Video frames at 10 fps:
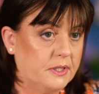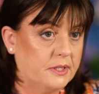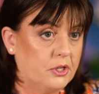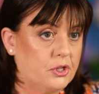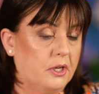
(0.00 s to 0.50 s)
in
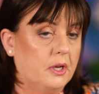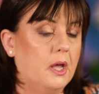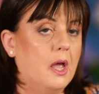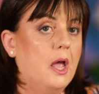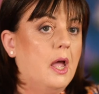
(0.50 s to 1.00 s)
teaching.
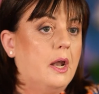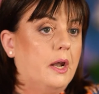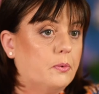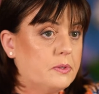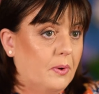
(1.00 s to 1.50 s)

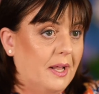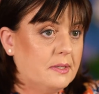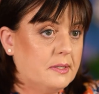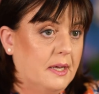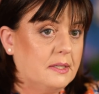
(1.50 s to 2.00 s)
Now, as well
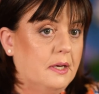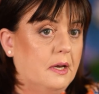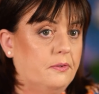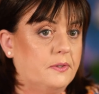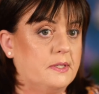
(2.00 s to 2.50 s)
as that, I
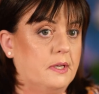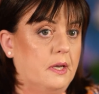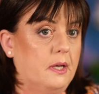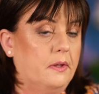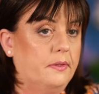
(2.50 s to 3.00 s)
have to
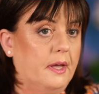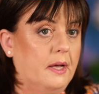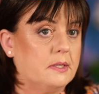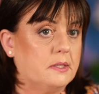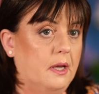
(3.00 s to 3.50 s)
say
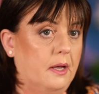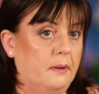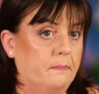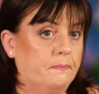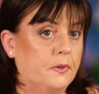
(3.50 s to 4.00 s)
that
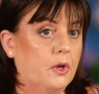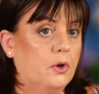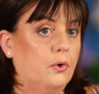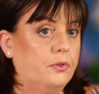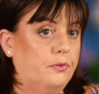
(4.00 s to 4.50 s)

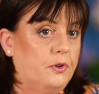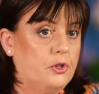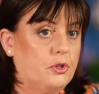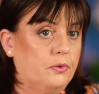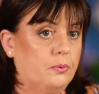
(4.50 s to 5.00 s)
other
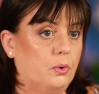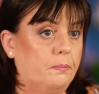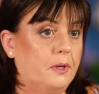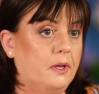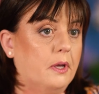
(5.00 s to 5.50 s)
features
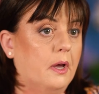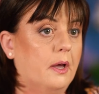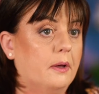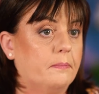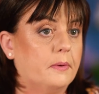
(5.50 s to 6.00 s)
would be
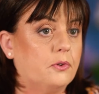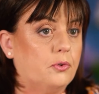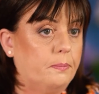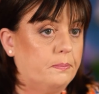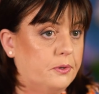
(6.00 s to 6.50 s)
a
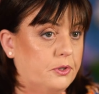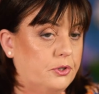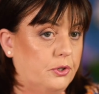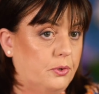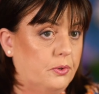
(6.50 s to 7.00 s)
trip
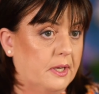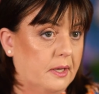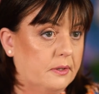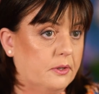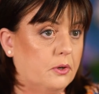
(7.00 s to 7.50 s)
to the
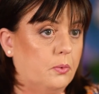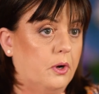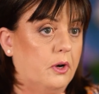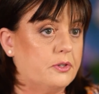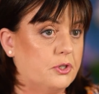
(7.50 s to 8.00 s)
Gaeltacht,
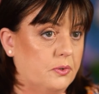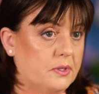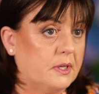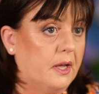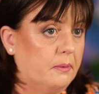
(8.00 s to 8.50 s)
where
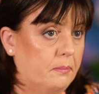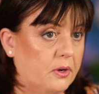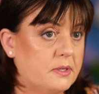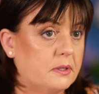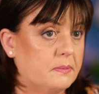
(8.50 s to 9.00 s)
students can
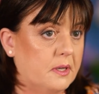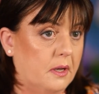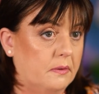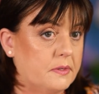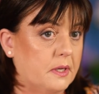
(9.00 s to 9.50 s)
immerse
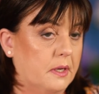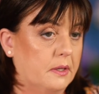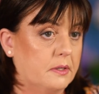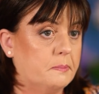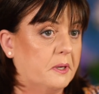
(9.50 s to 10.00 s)
themselves
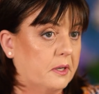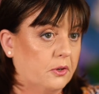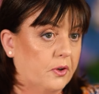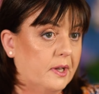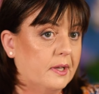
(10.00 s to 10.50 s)
in
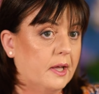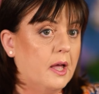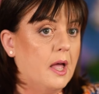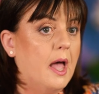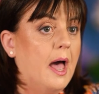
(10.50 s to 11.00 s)
speaking Gaeilge,
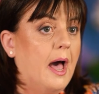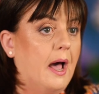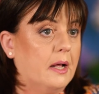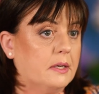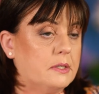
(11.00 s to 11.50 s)

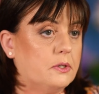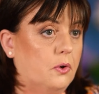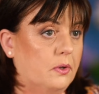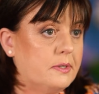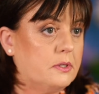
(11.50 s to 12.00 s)
and
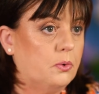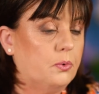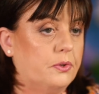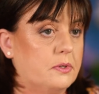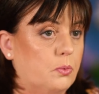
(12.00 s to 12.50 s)

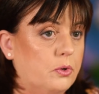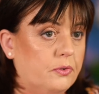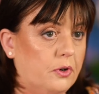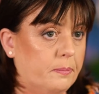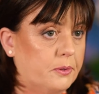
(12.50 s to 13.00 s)
also there's a
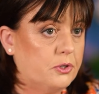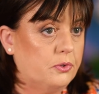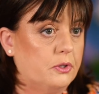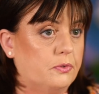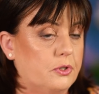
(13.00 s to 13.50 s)
wonderful
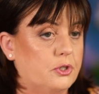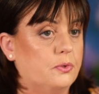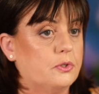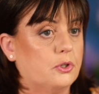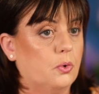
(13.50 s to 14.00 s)
opportunity for
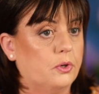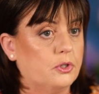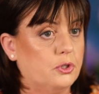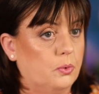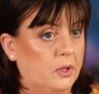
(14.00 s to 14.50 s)
students to go on a
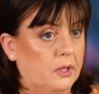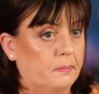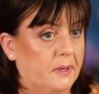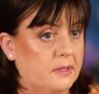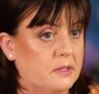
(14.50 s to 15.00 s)

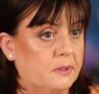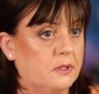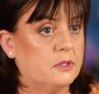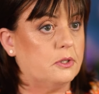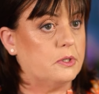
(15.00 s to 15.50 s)
2-week
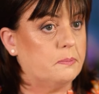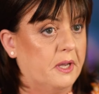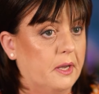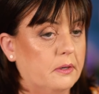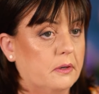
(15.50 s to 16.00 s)
placement to
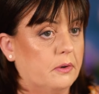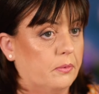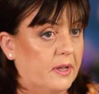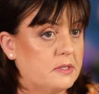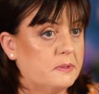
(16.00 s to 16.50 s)
Spain, an
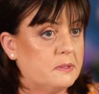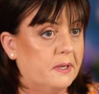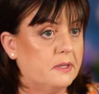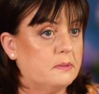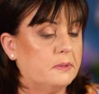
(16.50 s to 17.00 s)
Erasmus
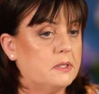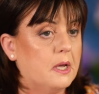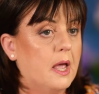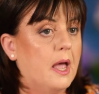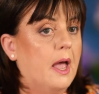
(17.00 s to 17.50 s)
placement,
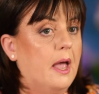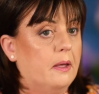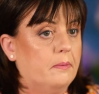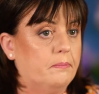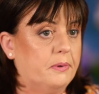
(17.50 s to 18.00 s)

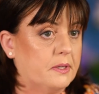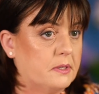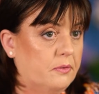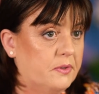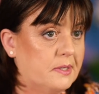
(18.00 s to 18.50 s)
because
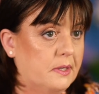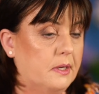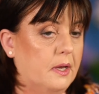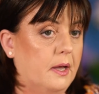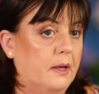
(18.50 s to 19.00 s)

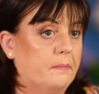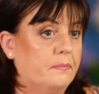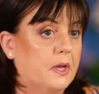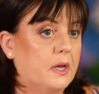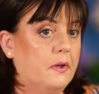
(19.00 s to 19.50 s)
obviously
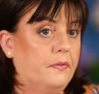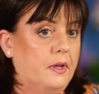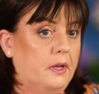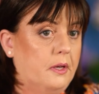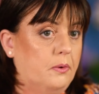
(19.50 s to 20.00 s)

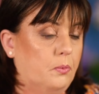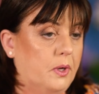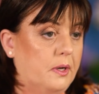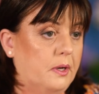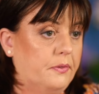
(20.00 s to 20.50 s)

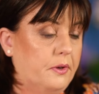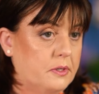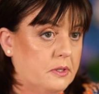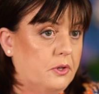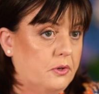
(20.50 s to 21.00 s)
they're
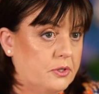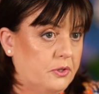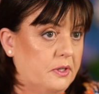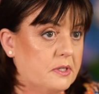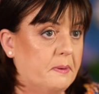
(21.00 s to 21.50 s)

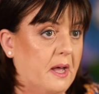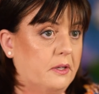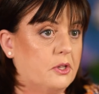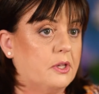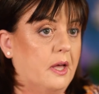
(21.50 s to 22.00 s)
studying
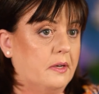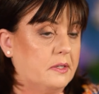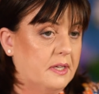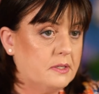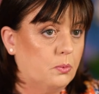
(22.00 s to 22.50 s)
Spanish, and
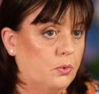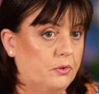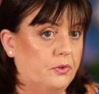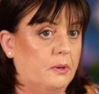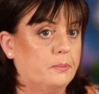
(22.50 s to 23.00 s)
that's a
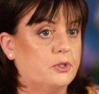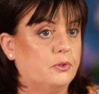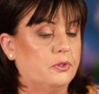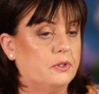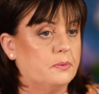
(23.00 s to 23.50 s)
wonderful
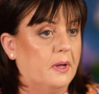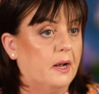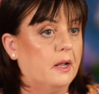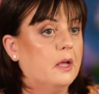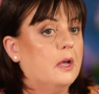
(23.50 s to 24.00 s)
opportunity as
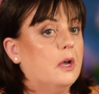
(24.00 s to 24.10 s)
well.